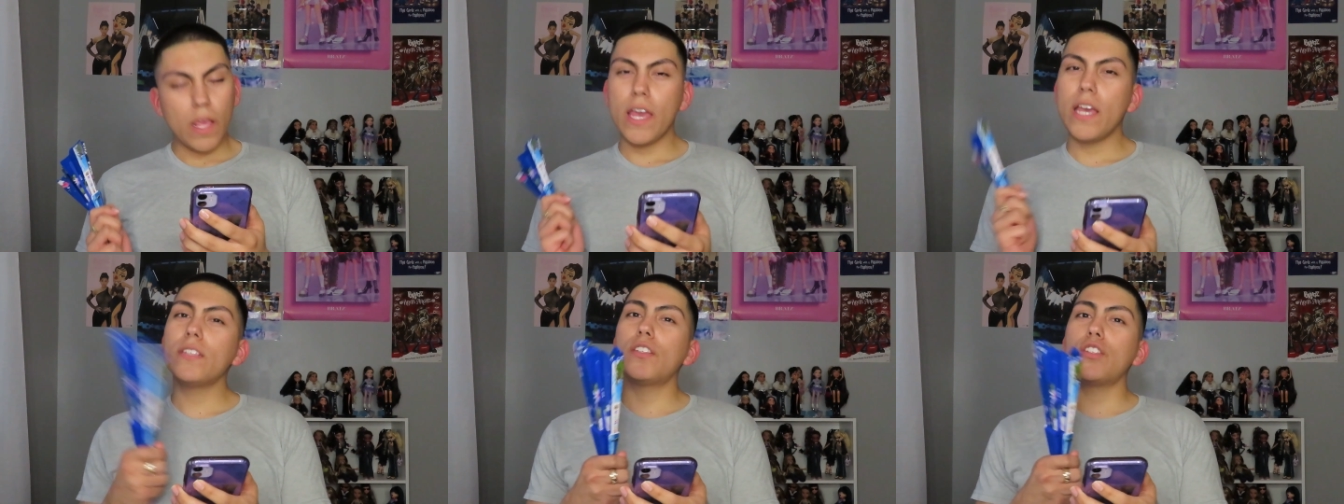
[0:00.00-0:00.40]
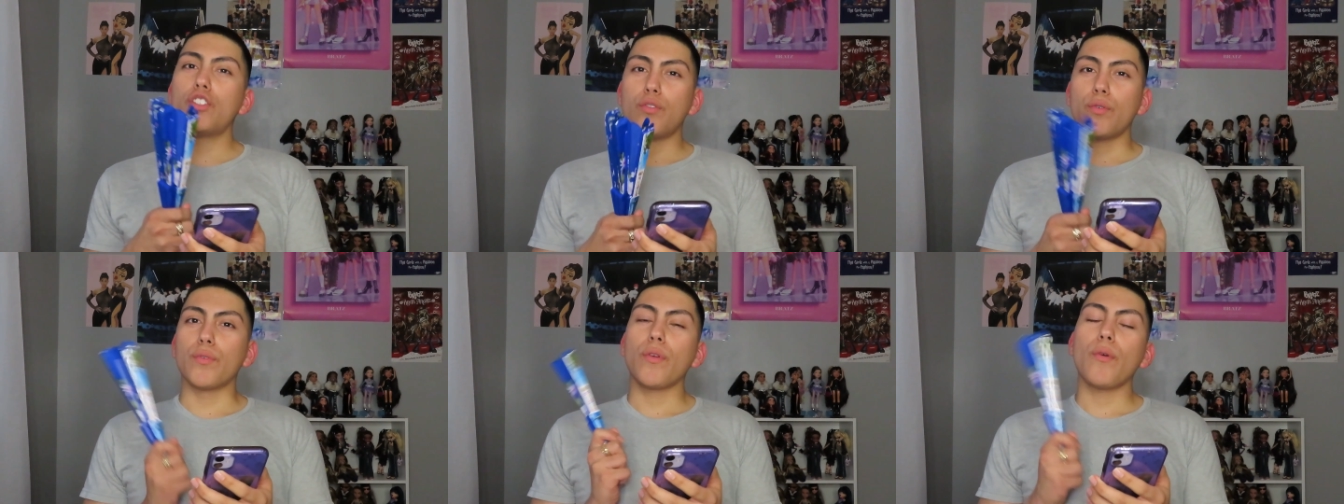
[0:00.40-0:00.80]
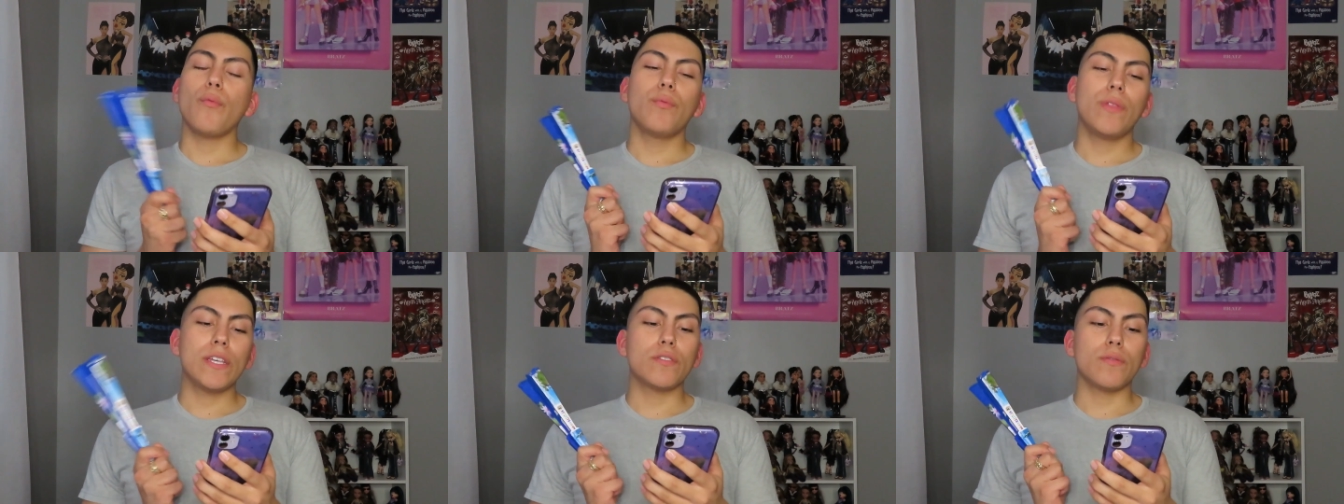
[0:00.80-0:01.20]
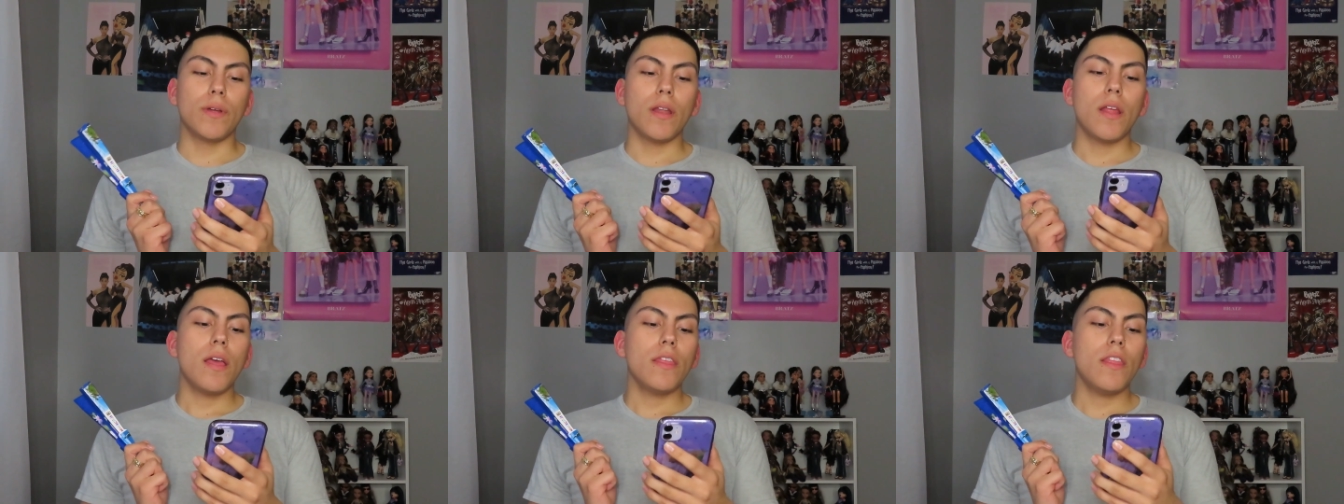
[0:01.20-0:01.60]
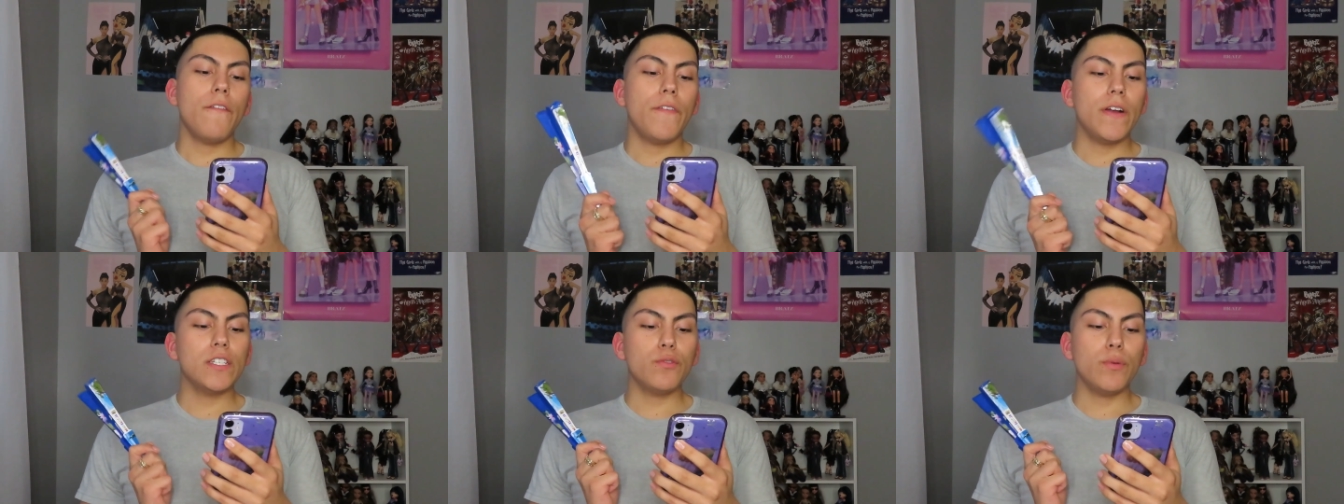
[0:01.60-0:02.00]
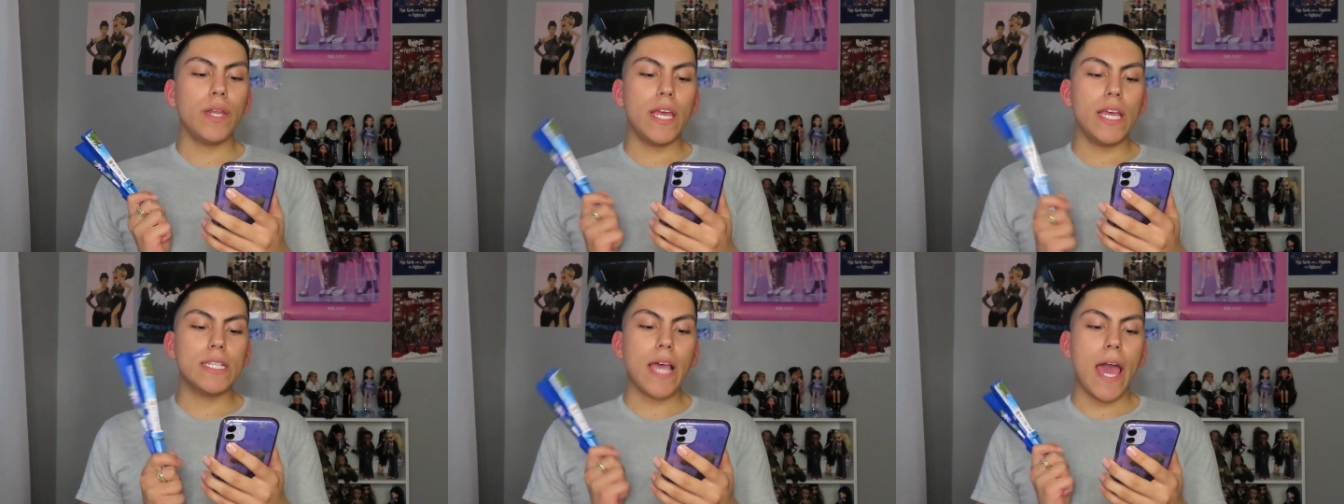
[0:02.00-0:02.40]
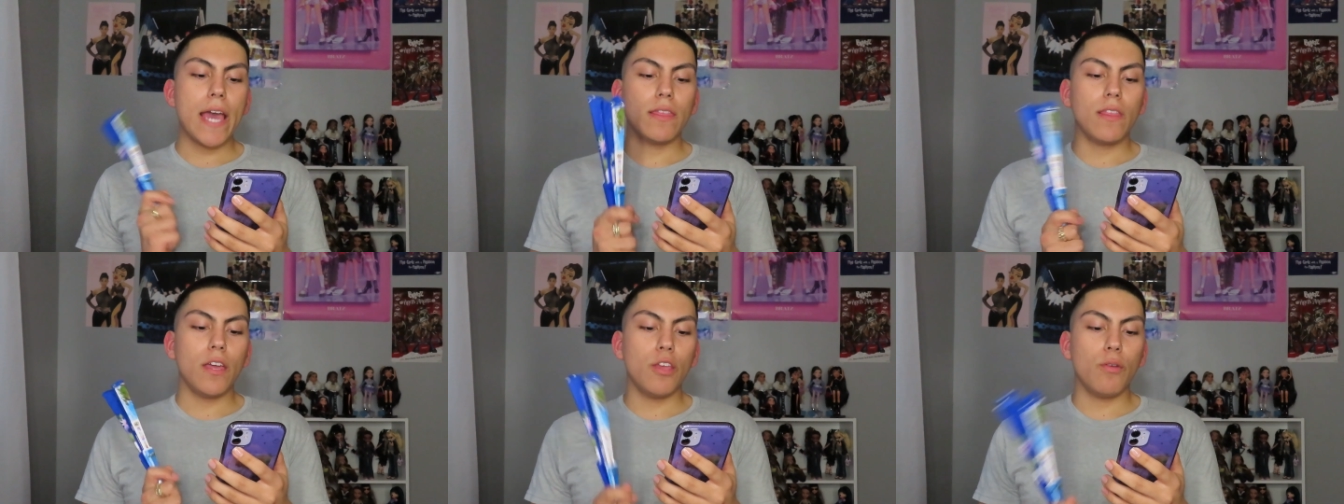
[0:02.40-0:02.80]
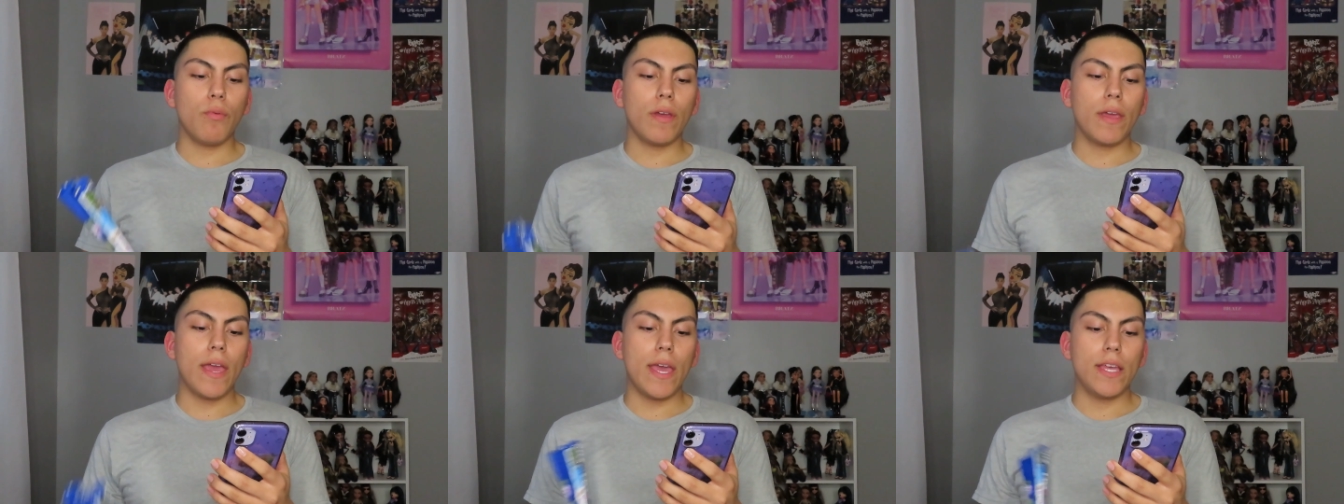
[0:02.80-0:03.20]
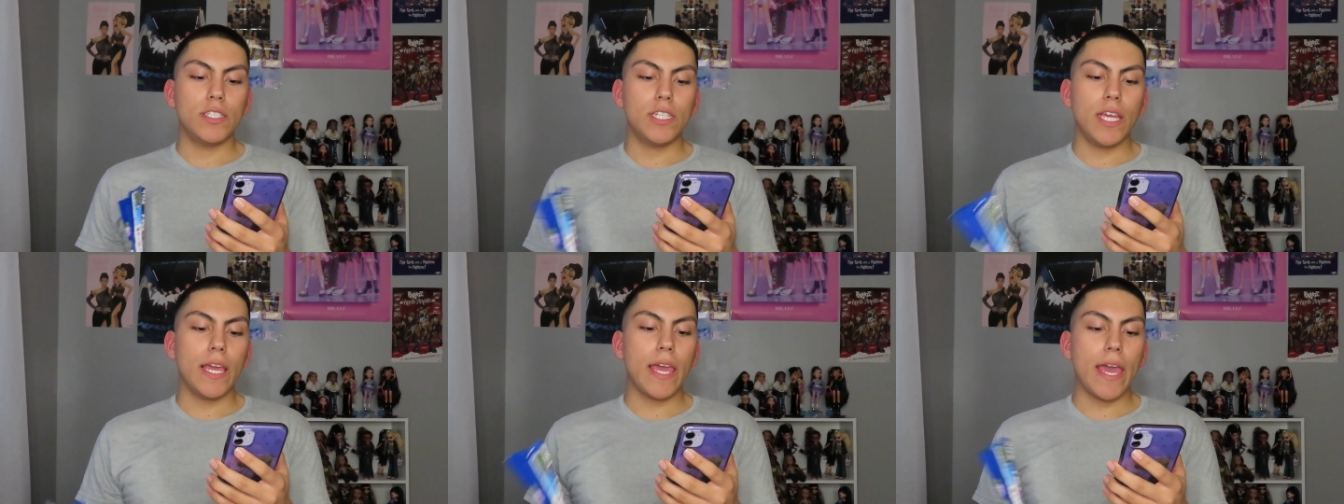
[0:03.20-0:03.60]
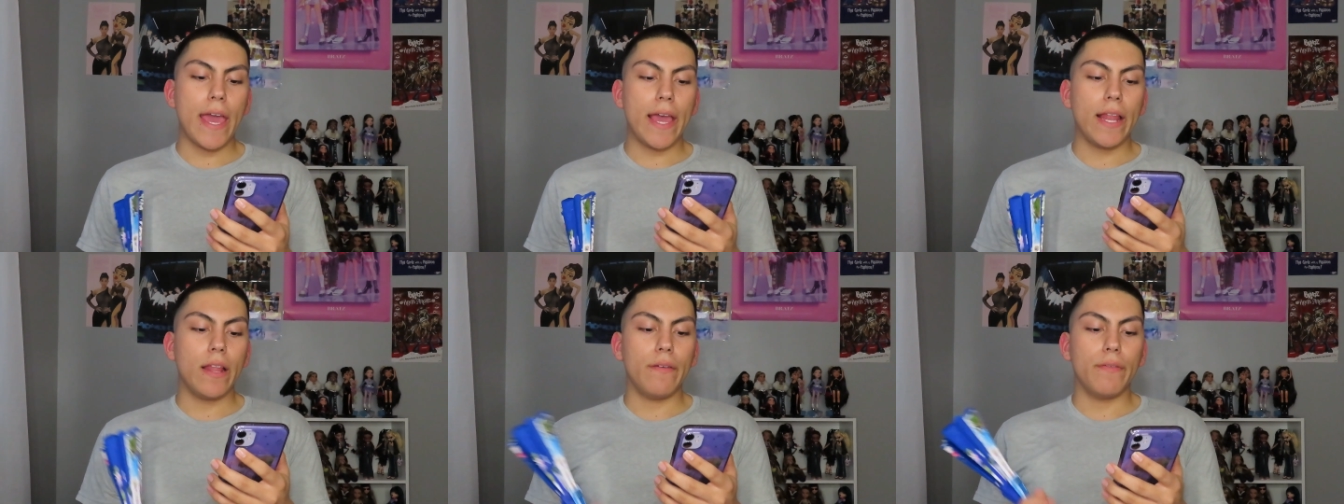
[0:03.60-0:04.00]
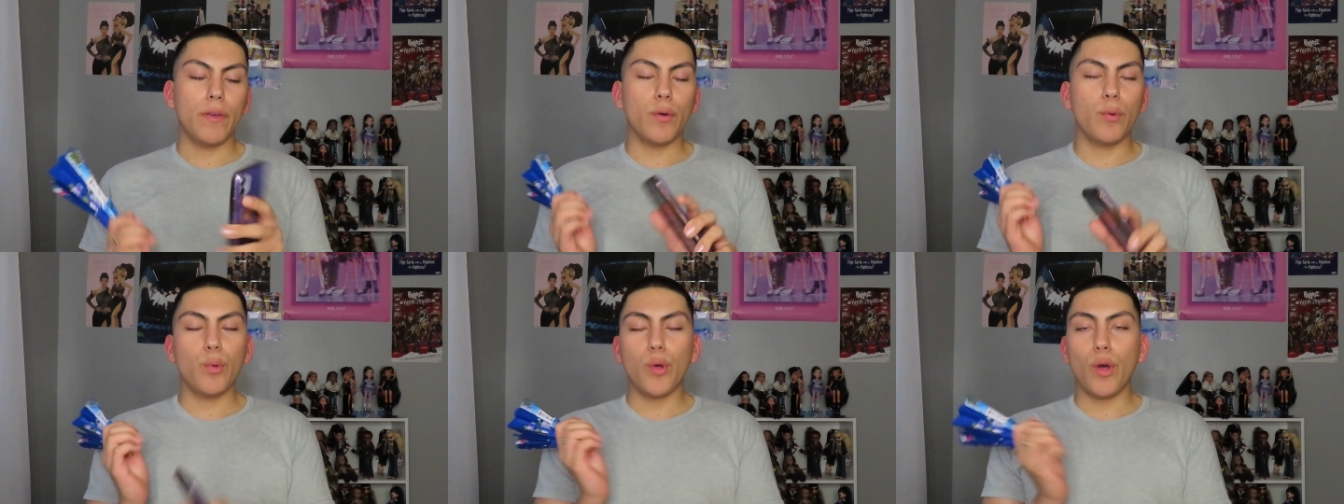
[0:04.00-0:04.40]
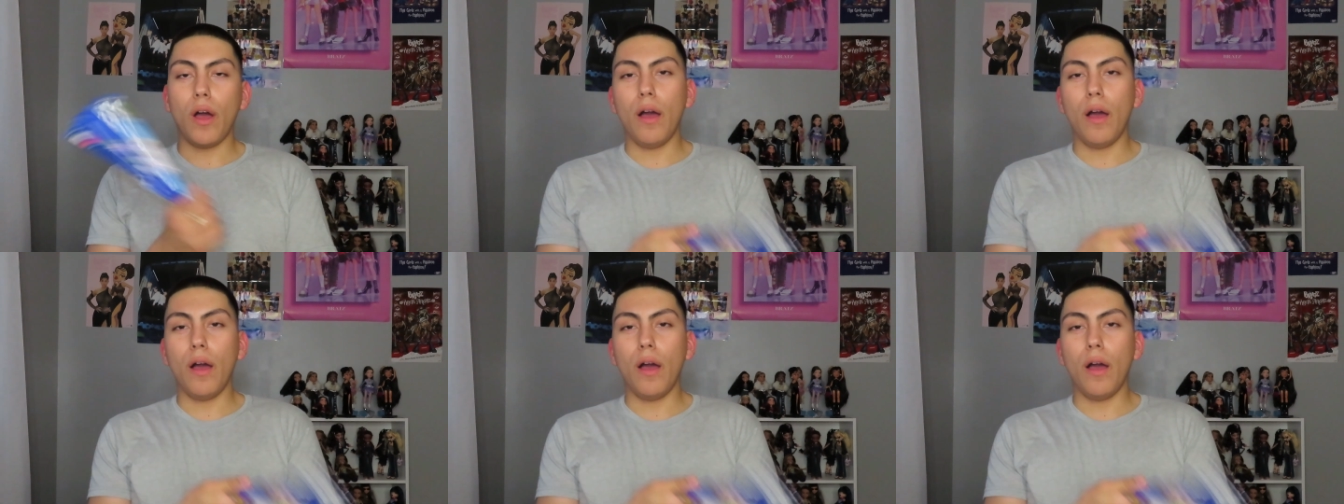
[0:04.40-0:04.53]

It's the truth. This one. The first one is I thought you were gay. JK, I love you.